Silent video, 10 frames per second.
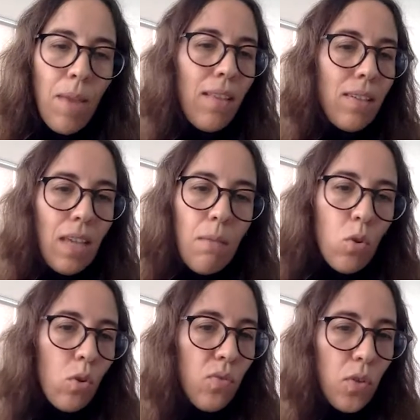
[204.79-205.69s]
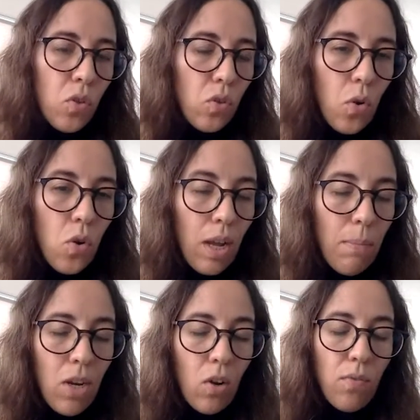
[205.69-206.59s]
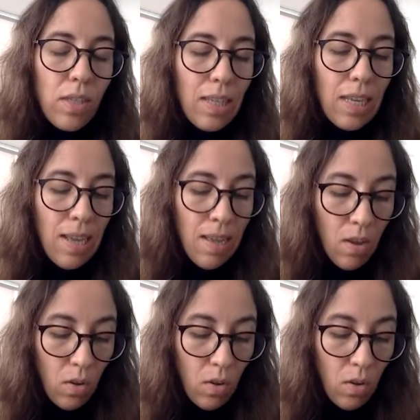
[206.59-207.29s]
And the same goes for stroke. I mean, obviously,